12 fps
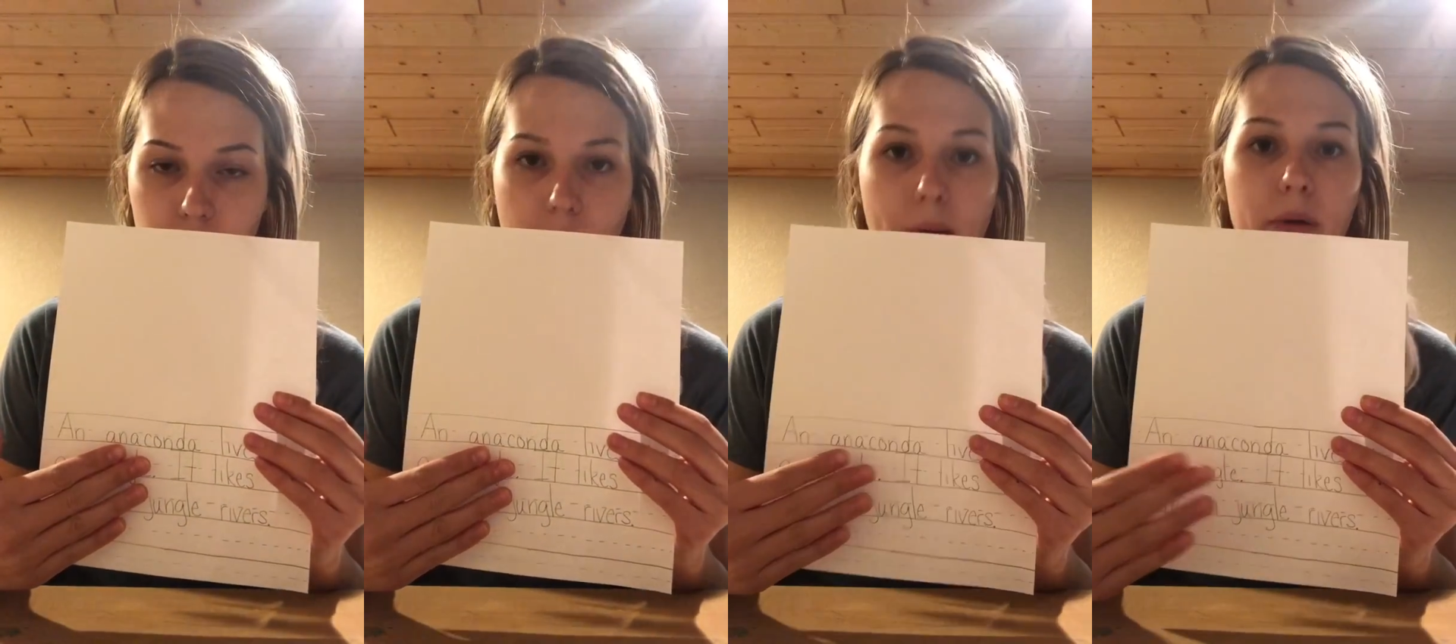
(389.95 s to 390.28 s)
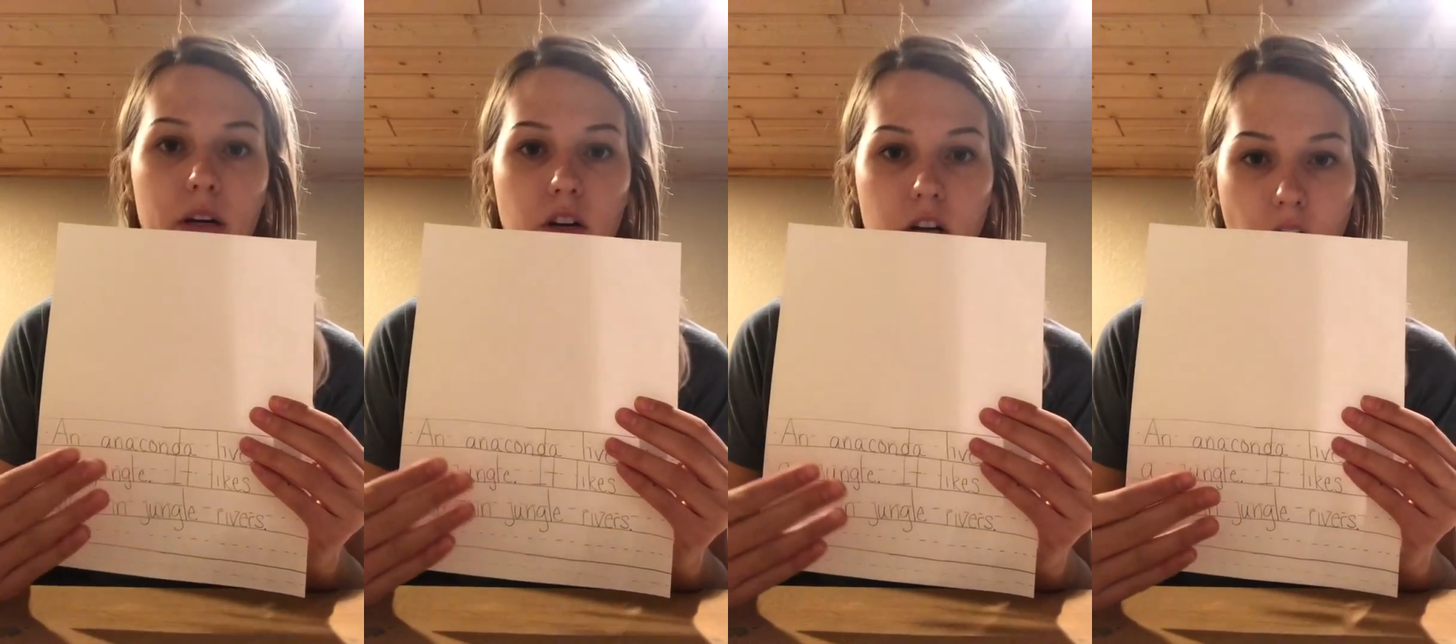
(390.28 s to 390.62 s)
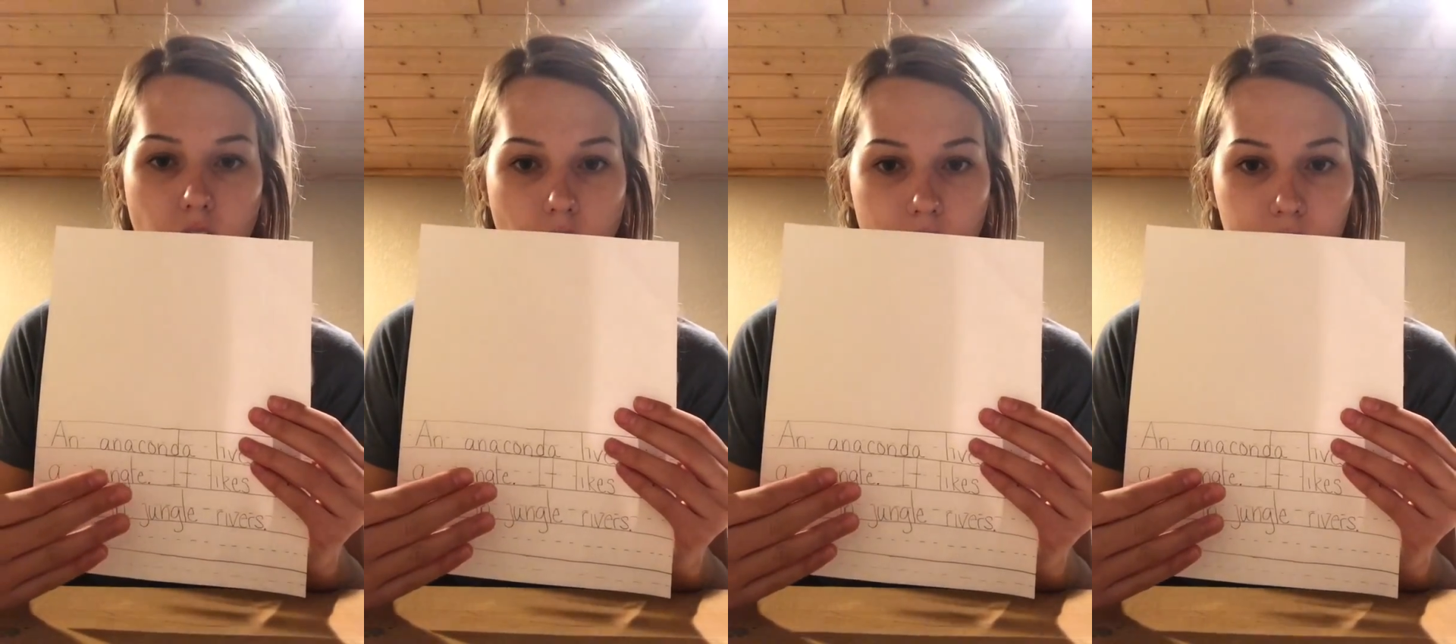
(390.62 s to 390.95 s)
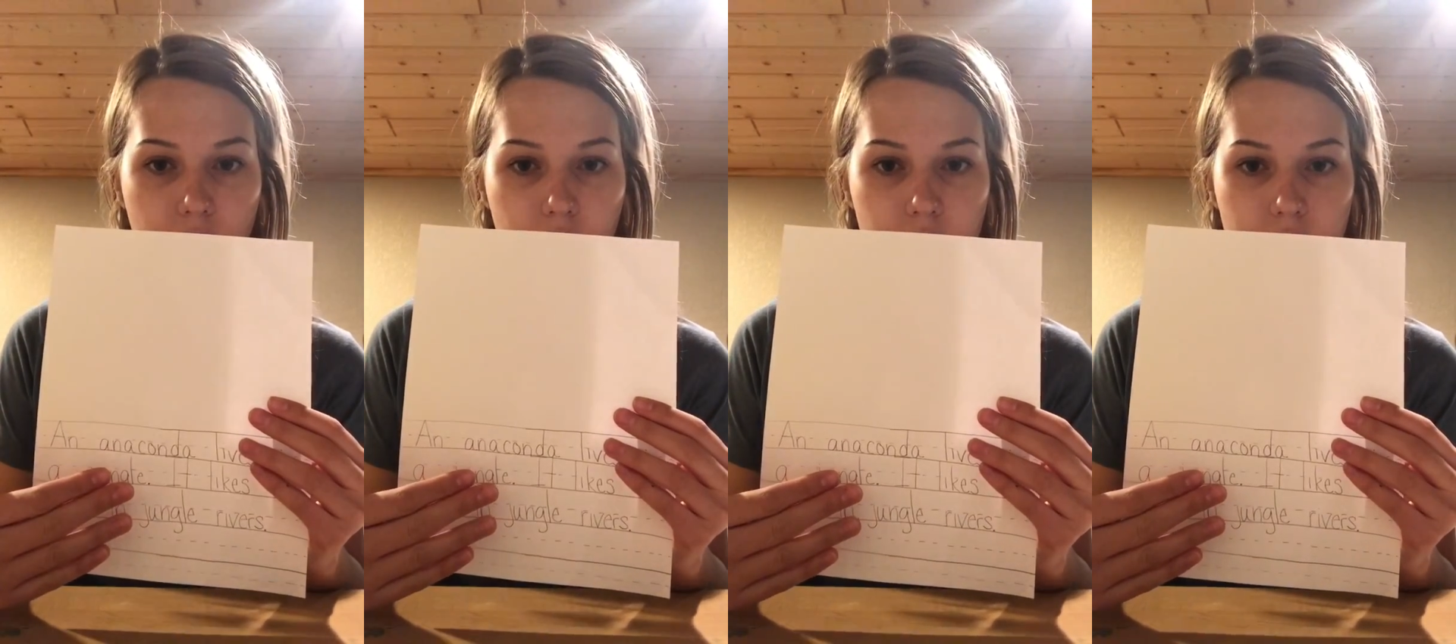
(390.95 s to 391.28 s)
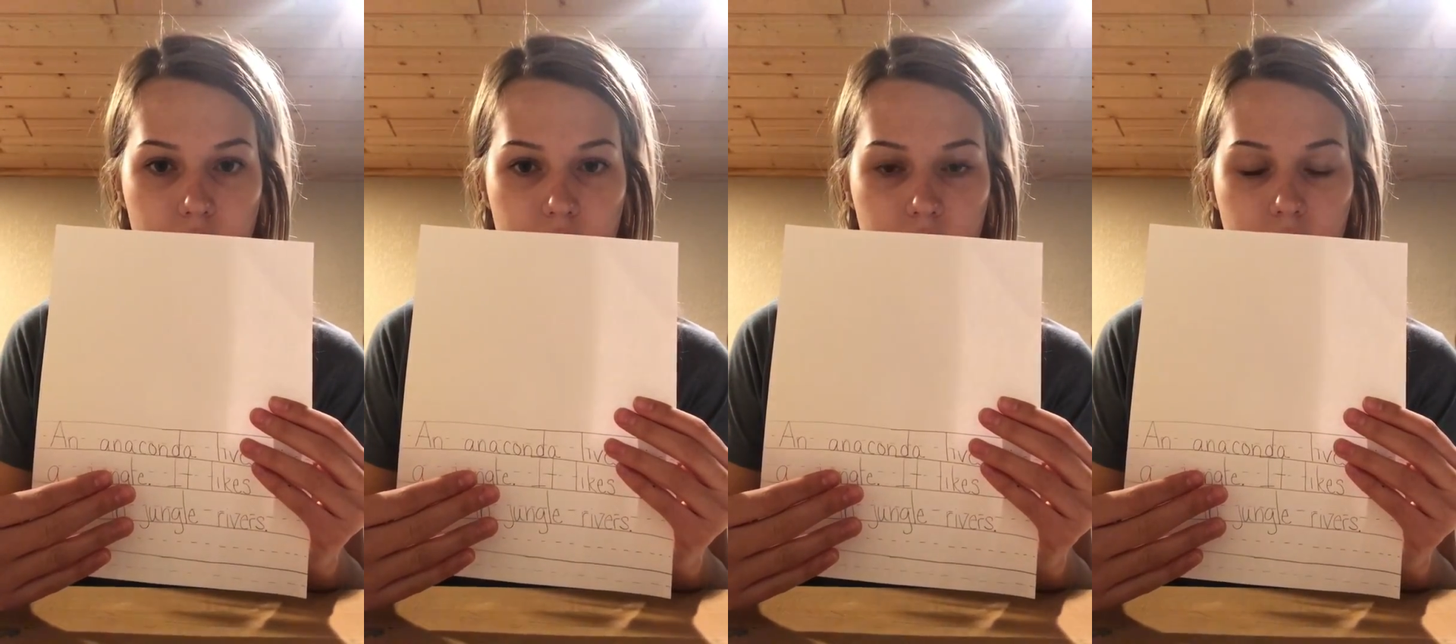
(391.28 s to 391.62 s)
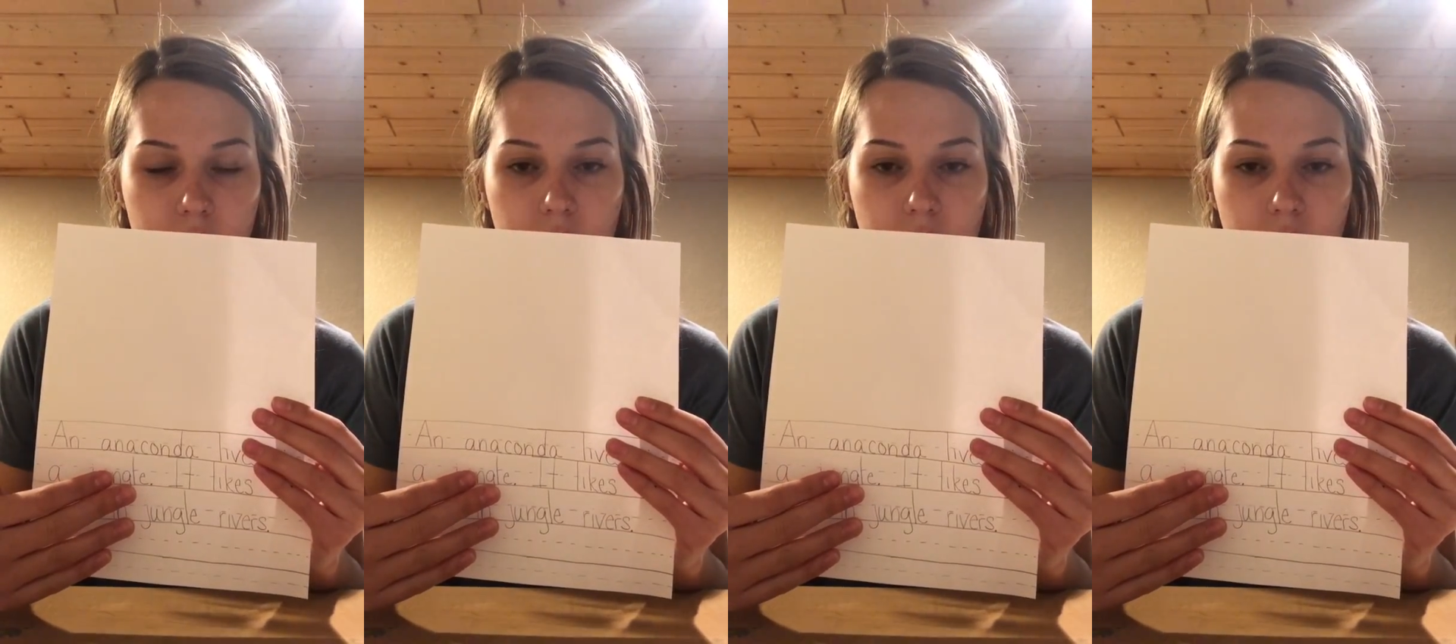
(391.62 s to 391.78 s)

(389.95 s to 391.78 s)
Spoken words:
Remember, good authors